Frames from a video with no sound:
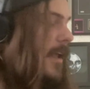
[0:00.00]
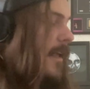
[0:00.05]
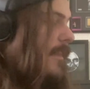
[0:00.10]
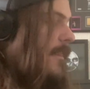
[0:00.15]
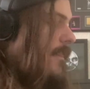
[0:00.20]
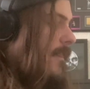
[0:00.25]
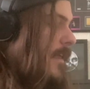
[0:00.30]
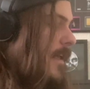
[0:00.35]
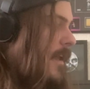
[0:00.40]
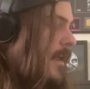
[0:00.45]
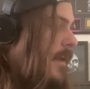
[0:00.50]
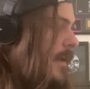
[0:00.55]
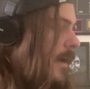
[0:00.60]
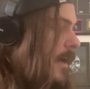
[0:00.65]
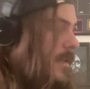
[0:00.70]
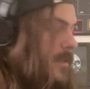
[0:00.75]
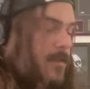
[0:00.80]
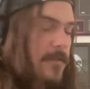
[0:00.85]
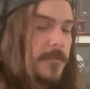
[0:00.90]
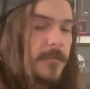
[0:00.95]
And then
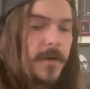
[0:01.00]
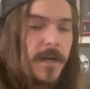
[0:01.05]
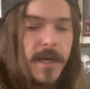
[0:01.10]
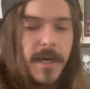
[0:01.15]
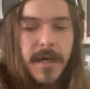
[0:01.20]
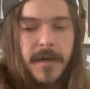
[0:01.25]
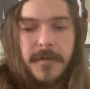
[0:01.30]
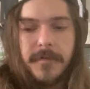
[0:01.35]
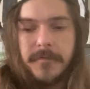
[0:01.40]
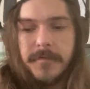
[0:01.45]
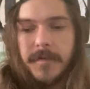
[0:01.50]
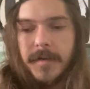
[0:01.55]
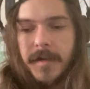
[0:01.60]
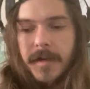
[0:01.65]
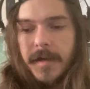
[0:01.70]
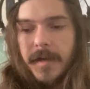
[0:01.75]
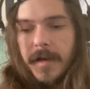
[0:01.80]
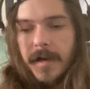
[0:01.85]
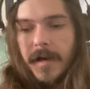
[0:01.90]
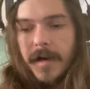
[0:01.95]
I do have
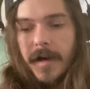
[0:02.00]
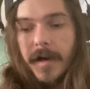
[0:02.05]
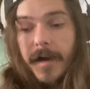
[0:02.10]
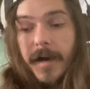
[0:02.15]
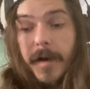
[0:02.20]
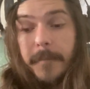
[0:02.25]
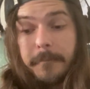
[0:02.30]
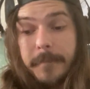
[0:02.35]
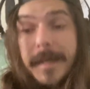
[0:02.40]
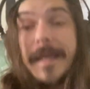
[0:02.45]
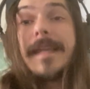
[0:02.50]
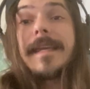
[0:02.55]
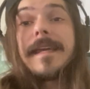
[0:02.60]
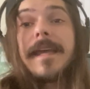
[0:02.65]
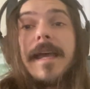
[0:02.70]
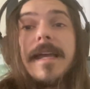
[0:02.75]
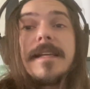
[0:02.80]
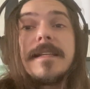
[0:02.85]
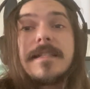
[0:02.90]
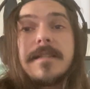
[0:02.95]
a
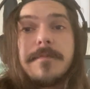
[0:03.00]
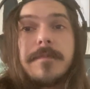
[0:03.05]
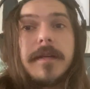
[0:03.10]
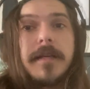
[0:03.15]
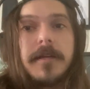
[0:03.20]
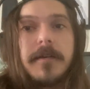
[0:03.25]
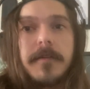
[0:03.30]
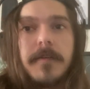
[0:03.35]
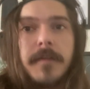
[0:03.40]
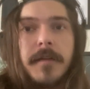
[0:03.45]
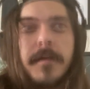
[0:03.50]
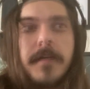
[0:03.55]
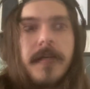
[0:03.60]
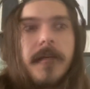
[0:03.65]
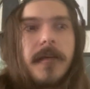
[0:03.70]
PA speaker,